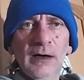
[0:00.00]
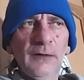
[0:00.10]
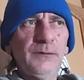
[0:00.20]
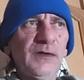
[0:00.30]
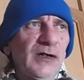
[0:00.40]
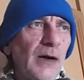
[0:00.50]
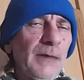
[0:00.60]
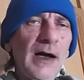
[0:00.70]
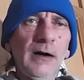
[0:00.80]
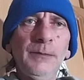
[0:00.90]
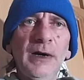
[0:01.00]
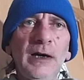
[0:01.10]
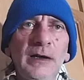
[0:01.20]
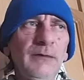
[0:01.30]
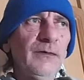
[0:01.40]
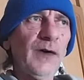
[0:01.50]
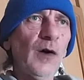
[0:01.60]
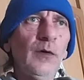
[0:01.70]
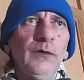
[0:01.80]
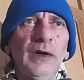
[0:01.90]
of somehow being
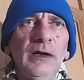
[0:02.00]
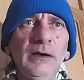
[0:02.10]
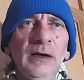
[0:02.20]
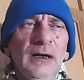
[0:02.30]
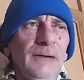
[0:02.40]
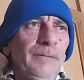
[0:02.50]
involved in